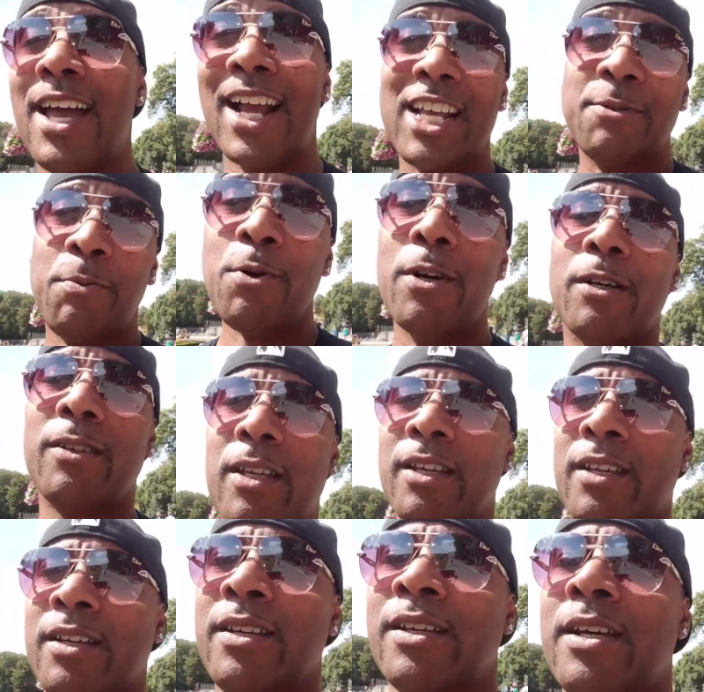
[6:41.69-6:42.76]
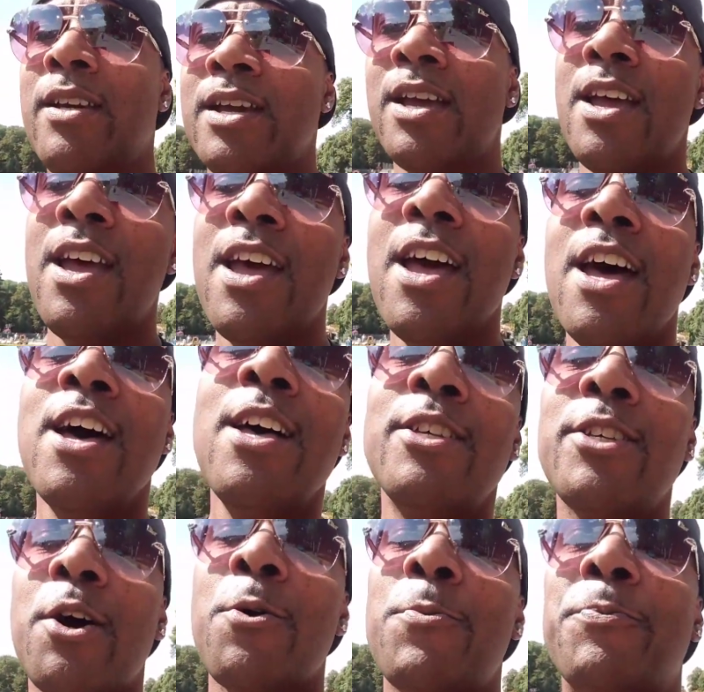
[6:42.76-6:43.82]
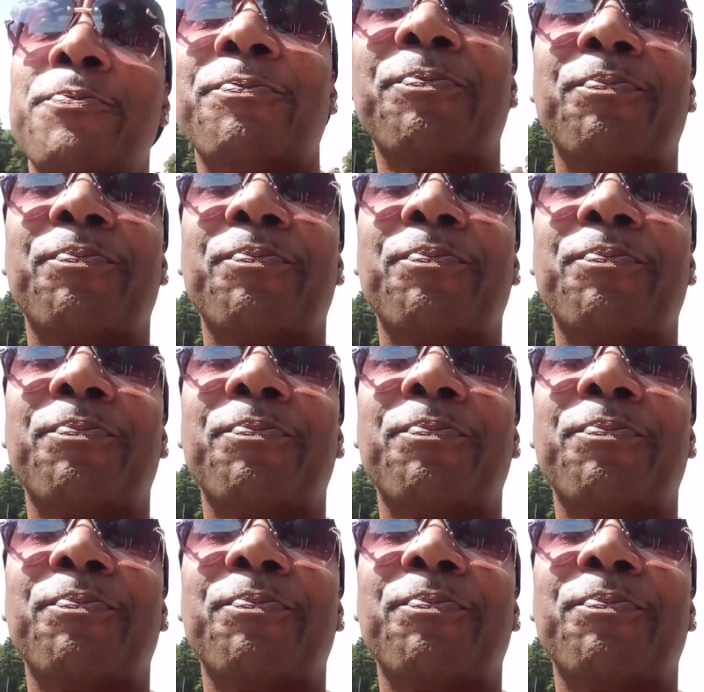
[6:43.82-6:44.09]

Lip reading: I got spoiled. So